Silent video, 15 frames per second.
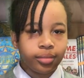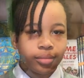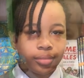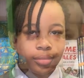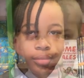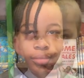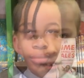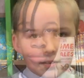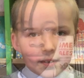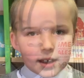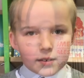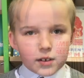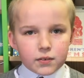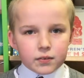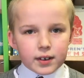My
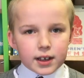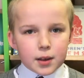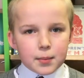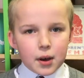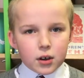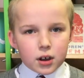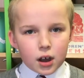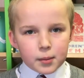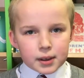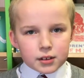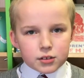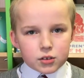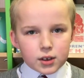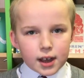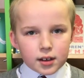favourite thing about coming
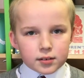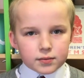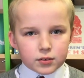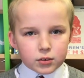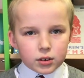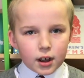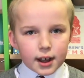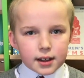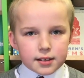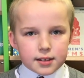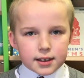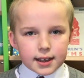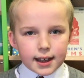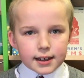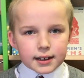to Enfield
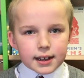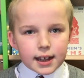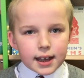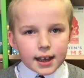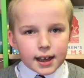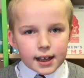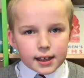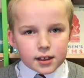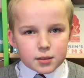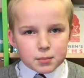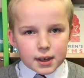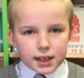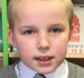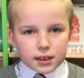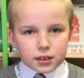Heights again is
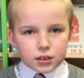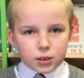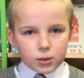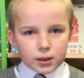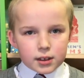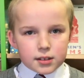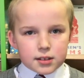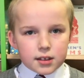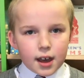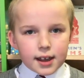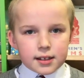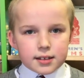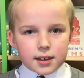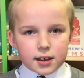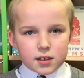doing
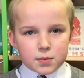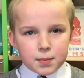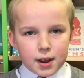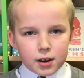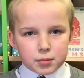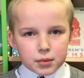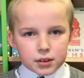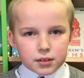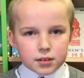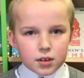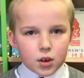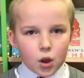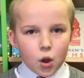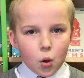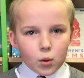science
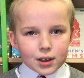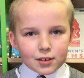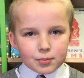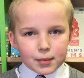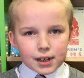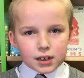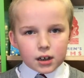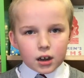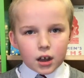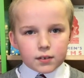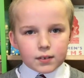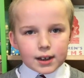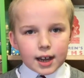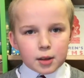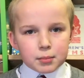experiments. We have made a
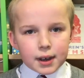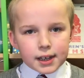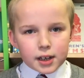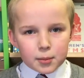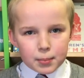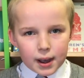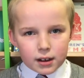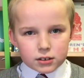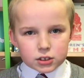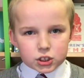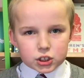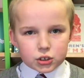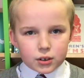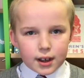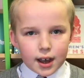lava lamp and a
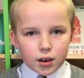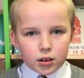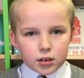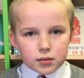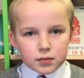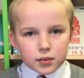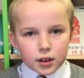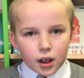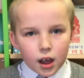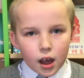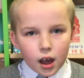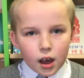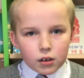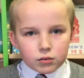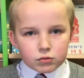parachute out of
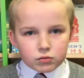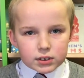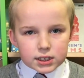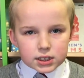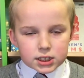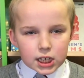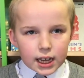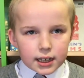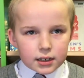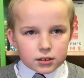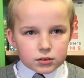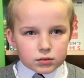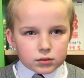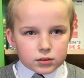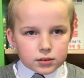
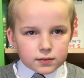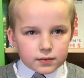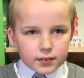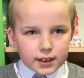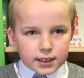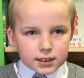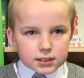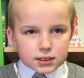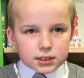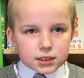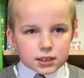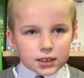recycled things.